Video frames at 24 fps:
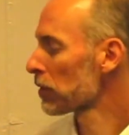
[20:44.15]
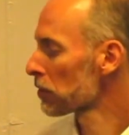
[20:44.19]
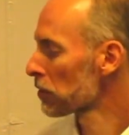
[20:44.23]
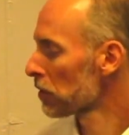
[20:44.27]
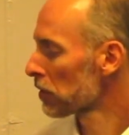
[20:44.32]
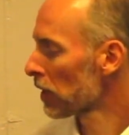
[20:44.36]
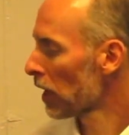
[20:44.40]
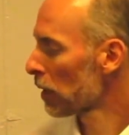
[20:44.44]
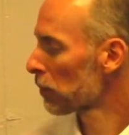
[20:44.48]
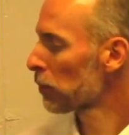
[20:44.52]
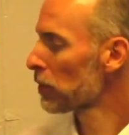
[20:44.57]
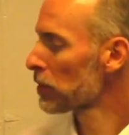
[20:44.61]
so
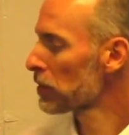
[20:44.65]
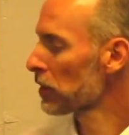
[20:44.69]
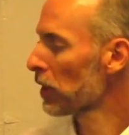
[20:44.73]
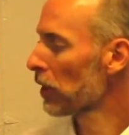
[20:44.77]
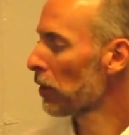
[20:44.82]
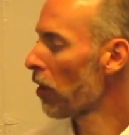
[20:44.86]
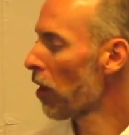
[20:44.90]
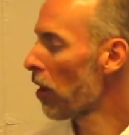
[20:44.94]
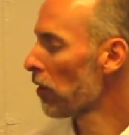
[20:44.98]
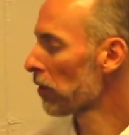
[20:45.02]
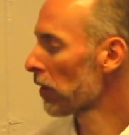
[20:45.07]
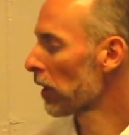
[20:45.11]
10%
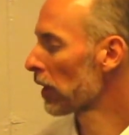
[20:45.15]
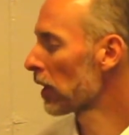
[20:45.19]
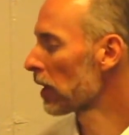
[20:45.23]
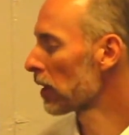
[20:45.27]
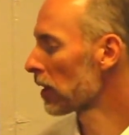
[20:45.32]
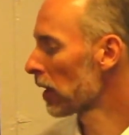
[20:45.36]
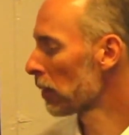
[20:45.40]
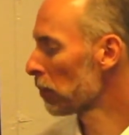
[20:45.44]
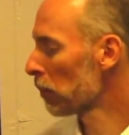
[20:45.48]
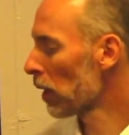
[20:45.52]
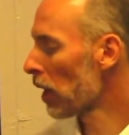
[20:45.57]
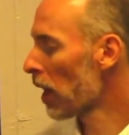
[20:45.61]
off any of
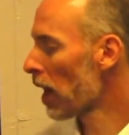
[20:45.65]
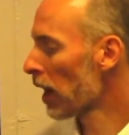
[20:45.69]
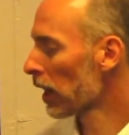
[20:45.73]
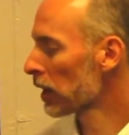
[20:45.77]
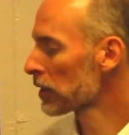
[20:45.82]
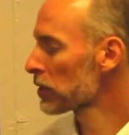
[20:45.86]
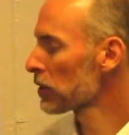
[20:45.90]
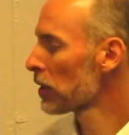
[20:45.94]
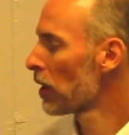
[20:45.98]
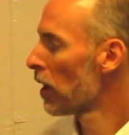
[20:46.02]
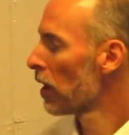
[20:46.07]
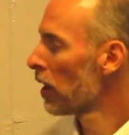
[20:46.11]
the blocks